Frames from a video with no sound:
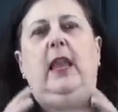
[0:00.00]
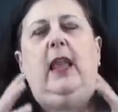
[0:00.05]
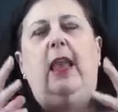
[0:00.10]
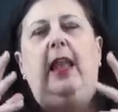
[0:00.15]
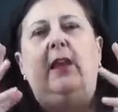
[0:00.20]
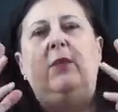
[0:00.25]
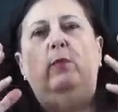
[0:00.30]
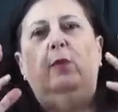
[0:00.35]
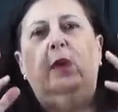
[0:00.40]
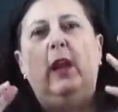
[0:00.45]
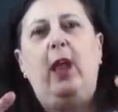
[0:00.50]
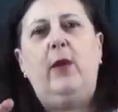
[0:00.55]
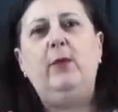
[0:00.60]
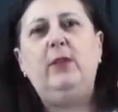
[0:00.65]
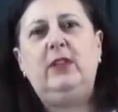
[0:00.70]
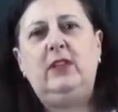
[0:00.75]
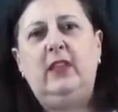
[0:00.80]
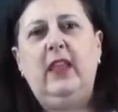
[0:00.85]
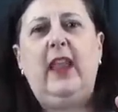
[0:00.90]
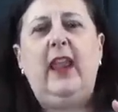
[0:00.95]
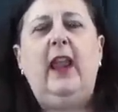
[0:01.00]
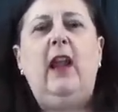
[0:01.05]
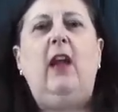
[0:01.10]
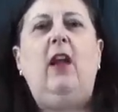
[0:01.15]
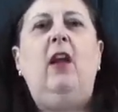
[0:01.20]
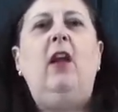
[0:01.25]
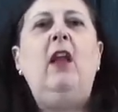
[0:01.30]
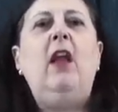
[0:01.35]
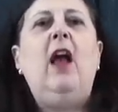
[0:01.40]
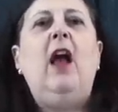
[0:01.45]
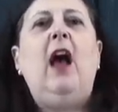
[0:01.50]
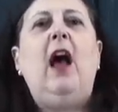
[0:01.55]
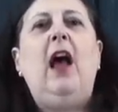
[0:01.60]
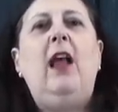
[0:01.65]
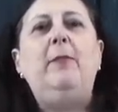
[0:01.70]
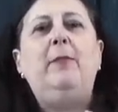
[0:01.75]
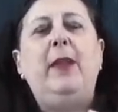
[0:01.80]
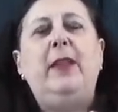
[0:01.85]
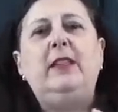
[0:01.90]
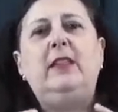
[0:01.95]
And when I was there,
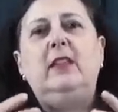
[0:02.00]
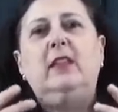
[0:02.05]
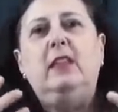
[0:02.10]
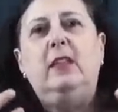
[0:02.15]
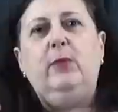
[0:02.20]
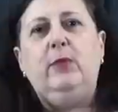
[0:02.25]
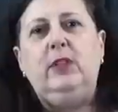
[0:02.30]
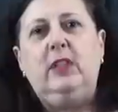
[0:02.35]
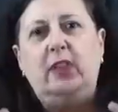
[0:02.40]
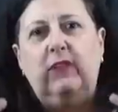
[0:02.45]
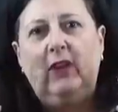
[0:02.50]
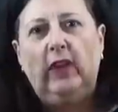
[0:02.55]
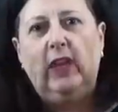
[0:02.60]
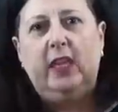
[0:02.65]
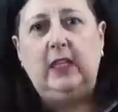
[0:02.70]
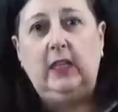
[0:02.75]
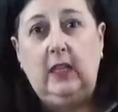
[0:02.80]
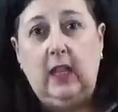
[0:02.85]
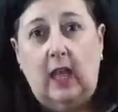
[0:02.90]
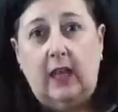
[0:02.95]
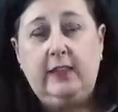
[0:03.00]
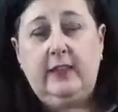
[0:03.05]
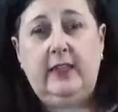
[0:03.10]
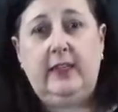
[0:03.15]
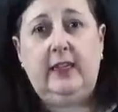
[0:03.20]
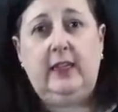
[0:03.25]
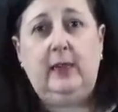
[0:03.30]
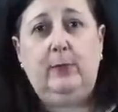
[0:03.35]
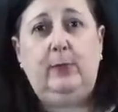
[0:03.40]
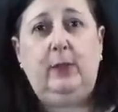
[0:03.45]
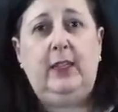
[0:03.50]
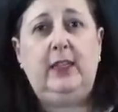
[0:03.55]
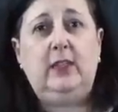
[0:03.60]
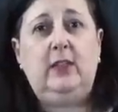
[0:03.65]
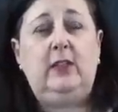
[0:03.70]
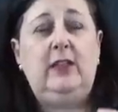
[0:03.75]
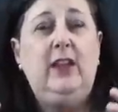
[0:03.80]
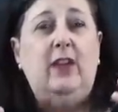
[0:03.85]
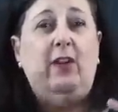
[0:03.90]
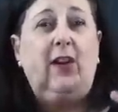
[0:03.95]
I basically was living in London in a place
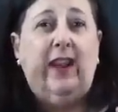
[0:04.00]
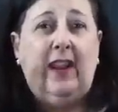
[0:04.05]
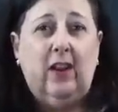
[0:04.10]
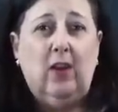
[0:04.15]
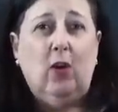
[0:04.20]
near